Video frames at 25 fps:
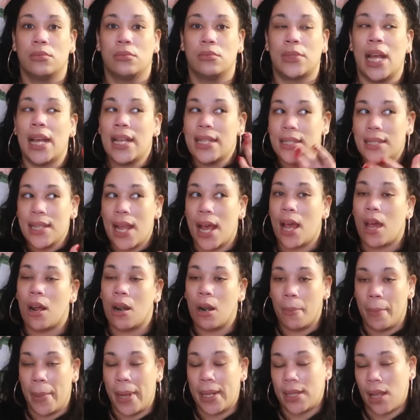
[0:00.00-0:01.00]
That's not going
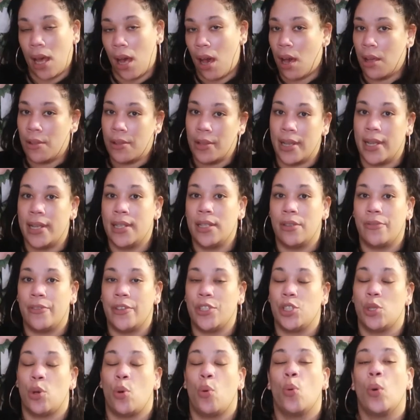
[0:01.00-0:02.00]
to make the other
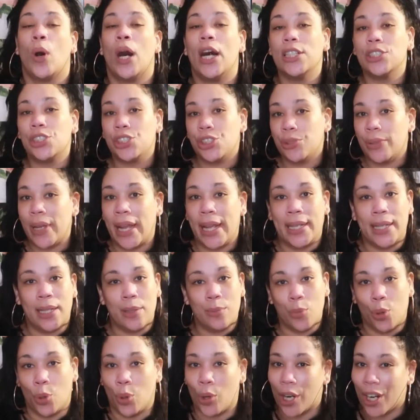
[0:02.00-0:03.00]
individual want you
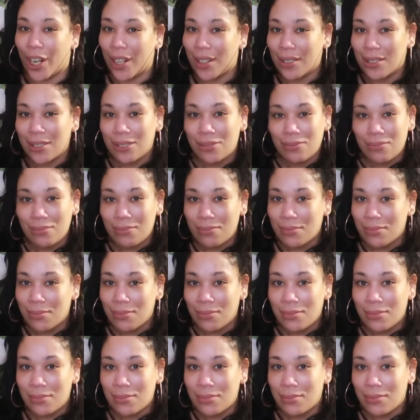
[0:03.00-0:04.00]
anymore
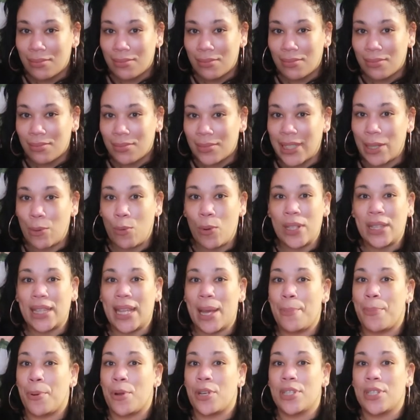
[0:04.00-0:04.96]
than what that